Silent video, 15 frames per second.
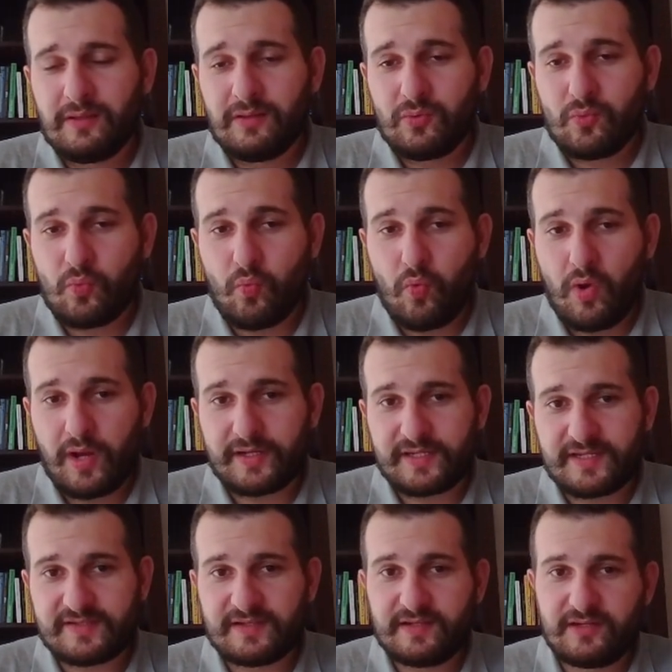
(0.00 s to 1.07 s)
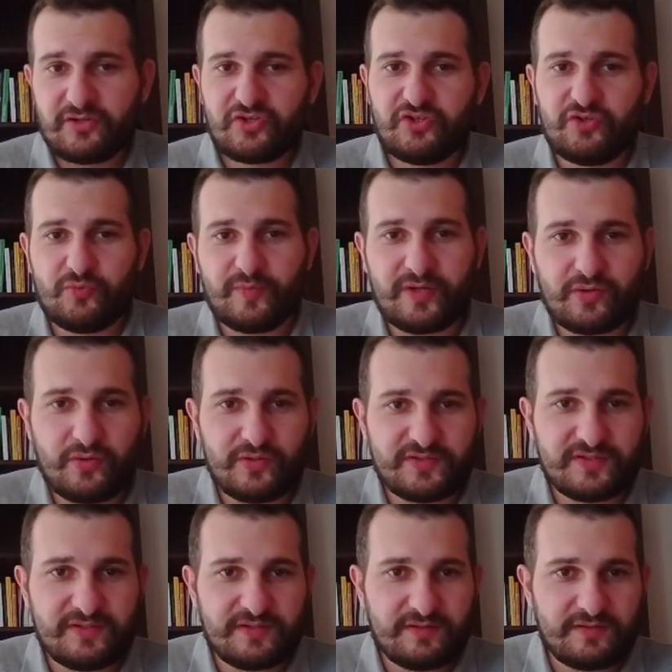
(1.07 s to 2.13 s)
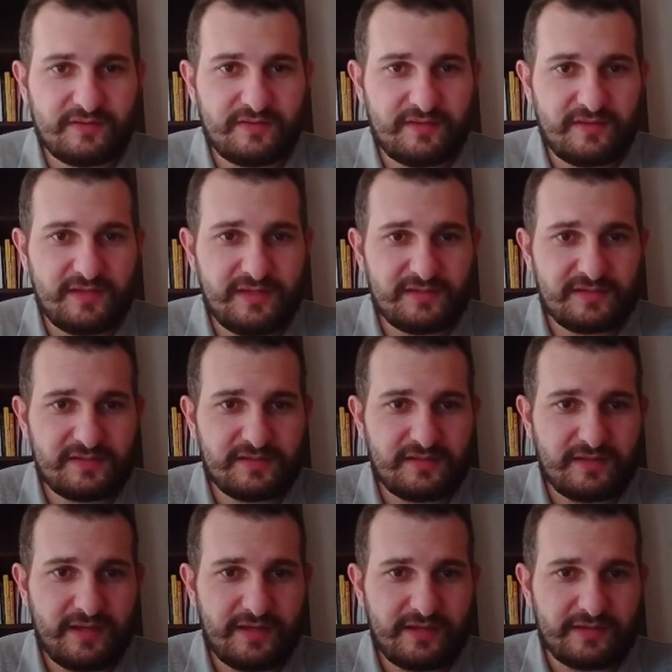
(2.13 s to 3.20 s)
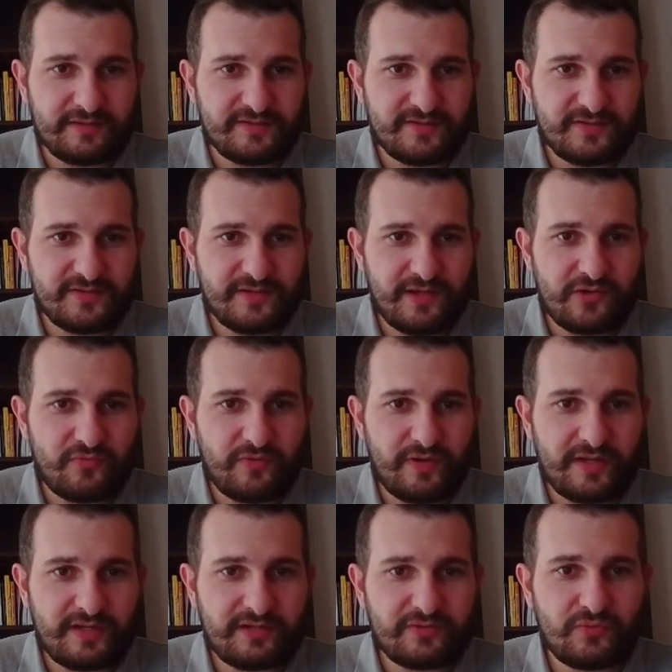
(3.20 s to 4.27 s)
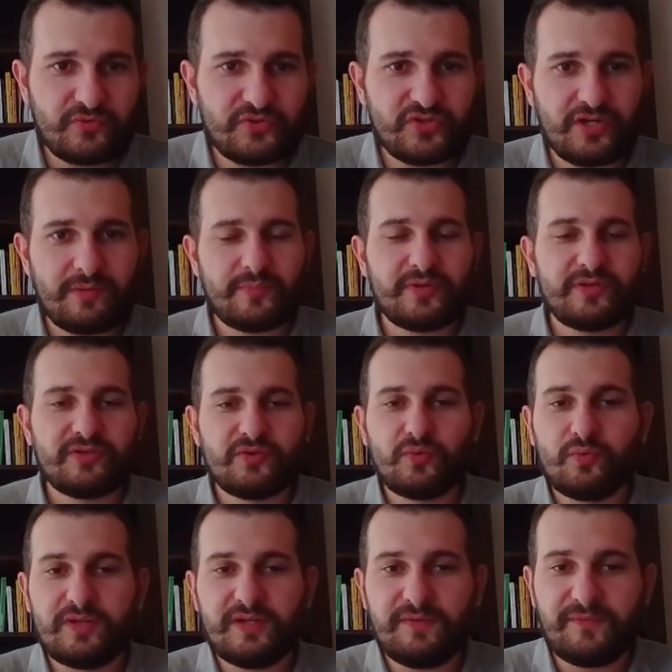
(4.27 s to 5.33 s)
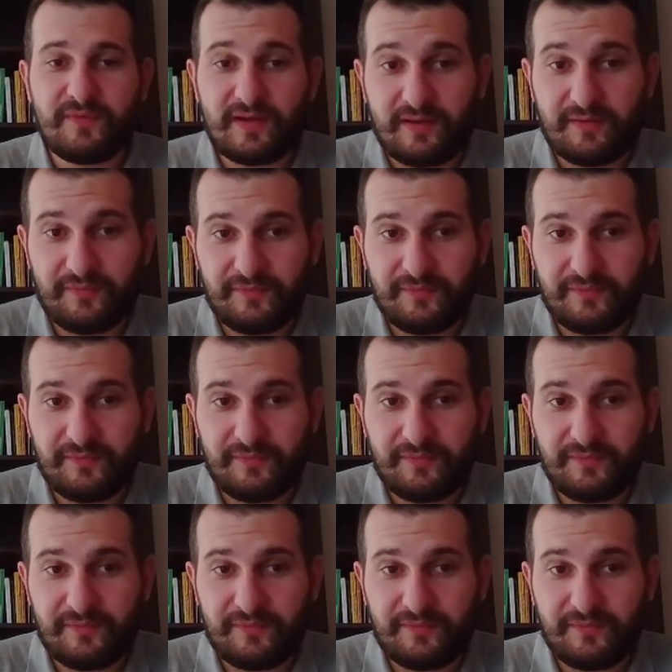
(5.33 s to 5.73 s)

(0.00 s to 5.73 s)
white has an issue because these knights are ready to jump into d5.